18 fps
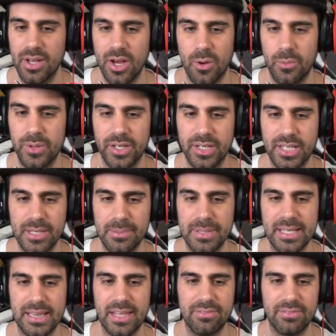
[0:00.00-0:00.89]
We are going to
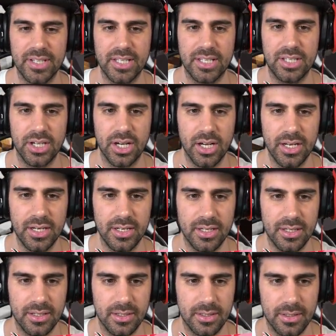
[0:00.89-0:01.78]
be living good.
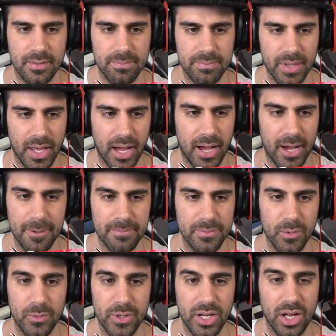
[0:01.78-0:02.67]
Um,
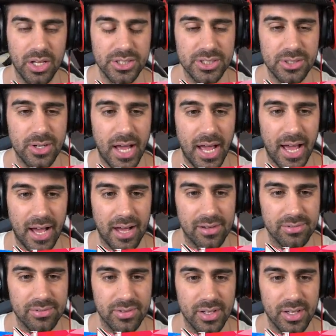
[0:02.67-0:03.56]
we also
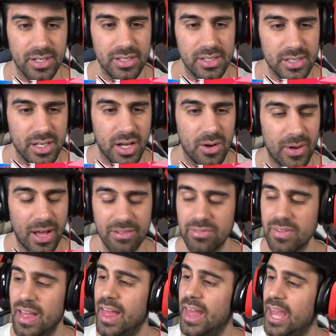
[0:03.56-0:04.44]
have, you know, I've
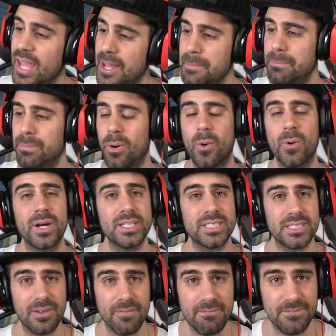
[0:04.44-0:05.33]
imported
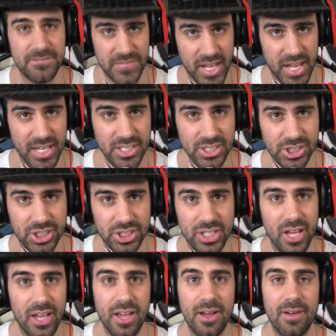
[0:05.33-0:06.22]
some fish
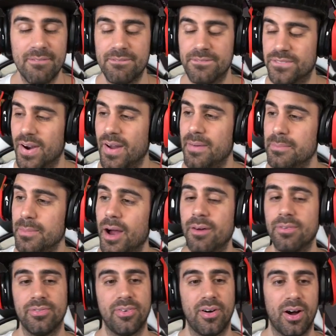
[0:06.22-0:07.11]
from
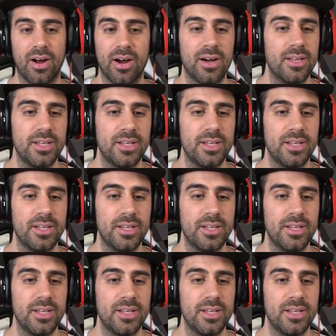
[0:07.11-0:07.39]
afar.